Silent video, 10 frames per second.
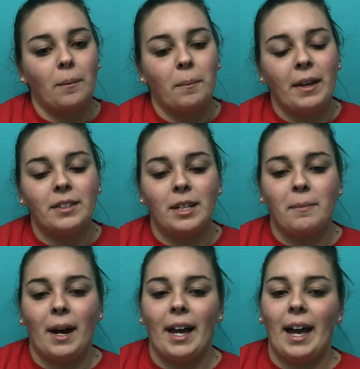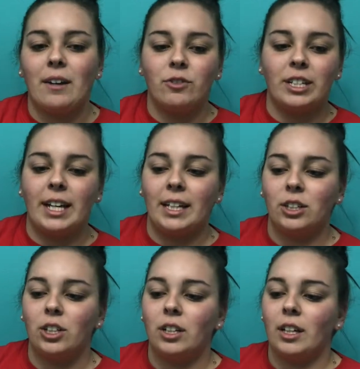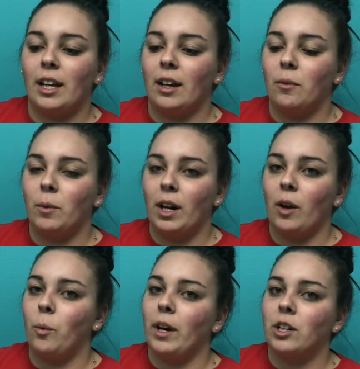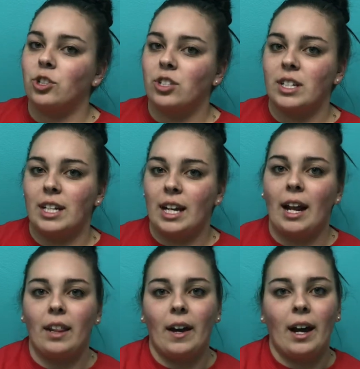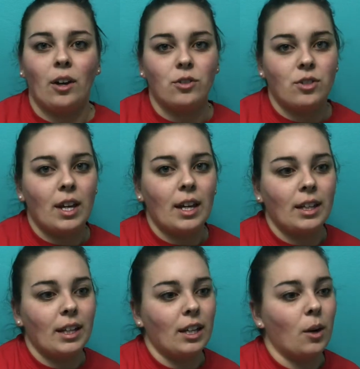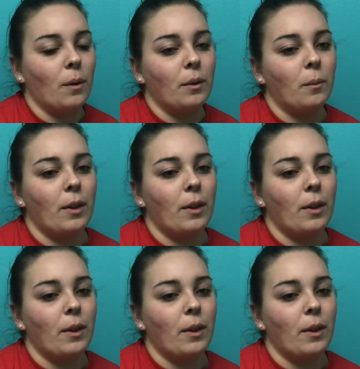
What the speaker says: basically my everyday look and what I wear just to get out of the house and get going,